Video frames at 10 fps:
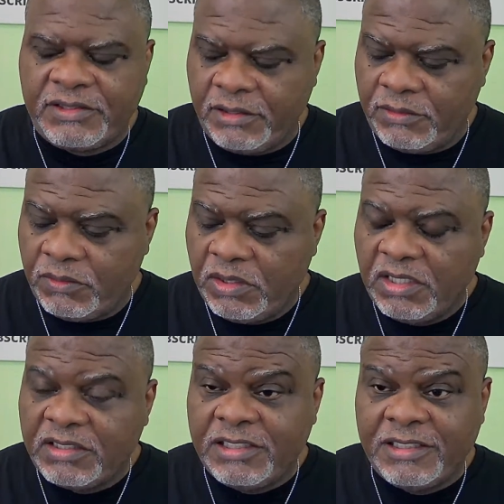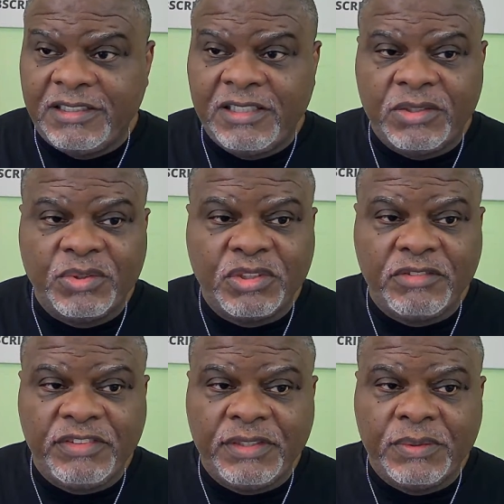So, to
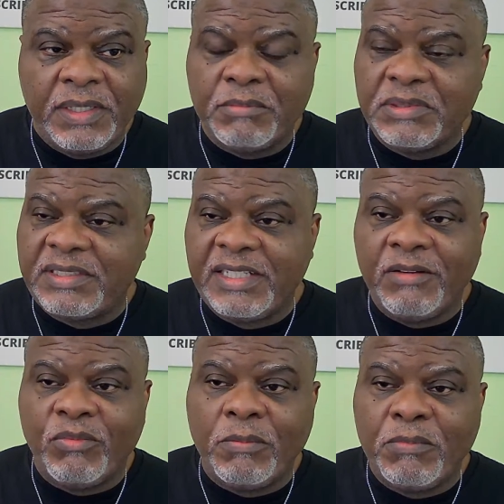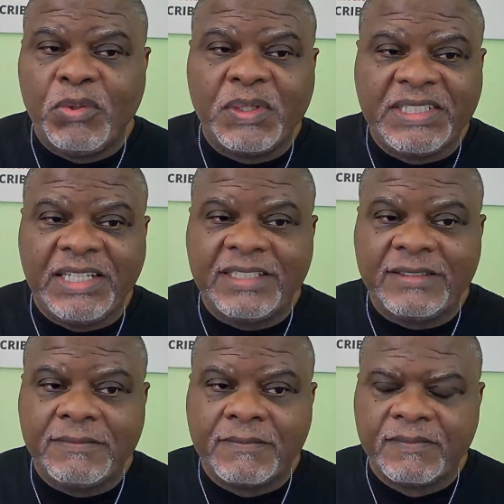those of you, I'm going to say it one more
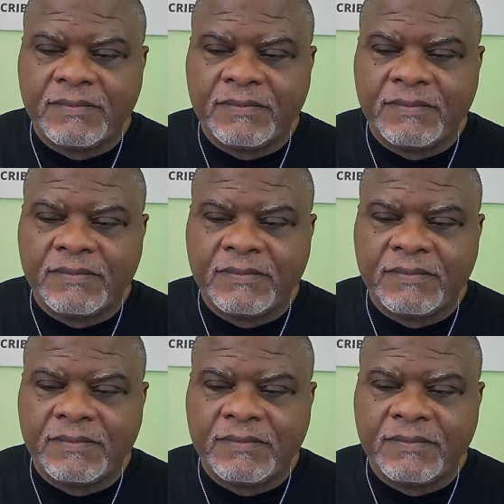again,